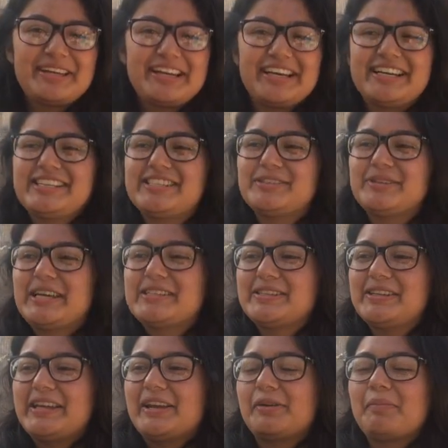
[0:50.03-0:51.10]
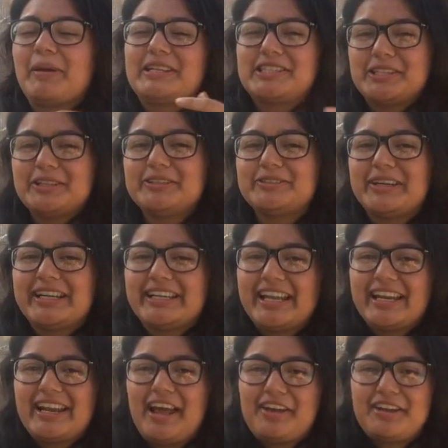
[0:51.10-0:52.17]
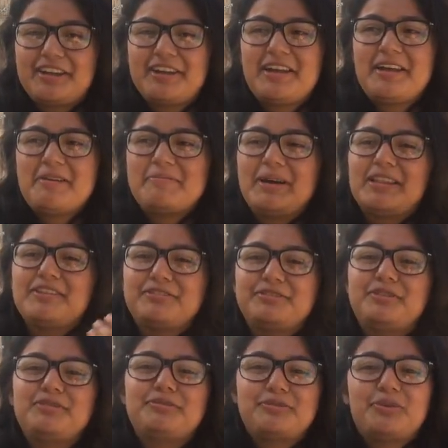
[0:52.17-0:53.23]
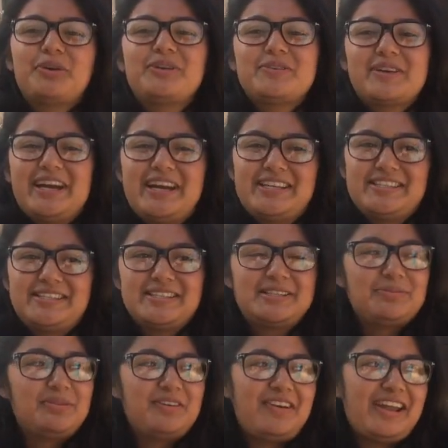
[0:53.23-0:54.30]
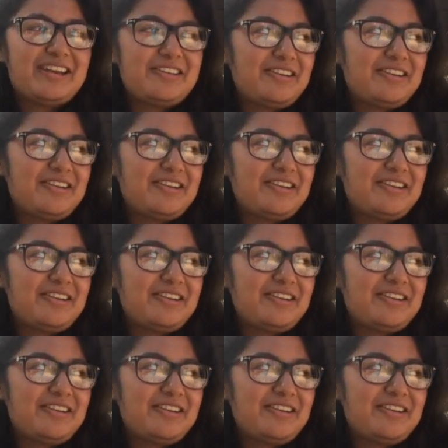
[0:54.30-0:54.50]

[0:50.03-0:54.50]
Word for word: because you guys are like my children and I buy the food for you guys and to provide